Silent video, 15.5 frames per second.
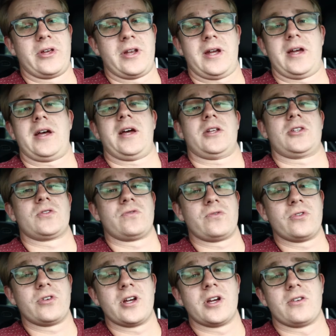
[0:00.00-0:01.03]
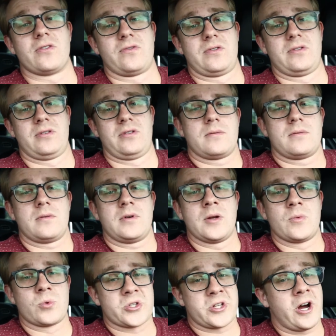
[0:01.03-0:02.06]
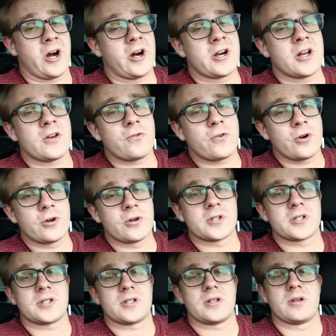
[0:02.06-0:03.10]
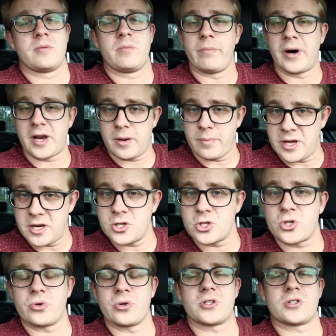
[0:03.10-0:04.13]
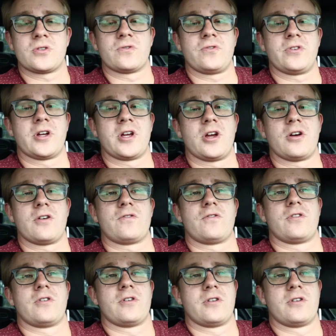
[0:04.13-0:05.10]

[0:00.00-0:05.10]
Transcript: that I had to forgive. It was hard at first, but I made a choice to forgive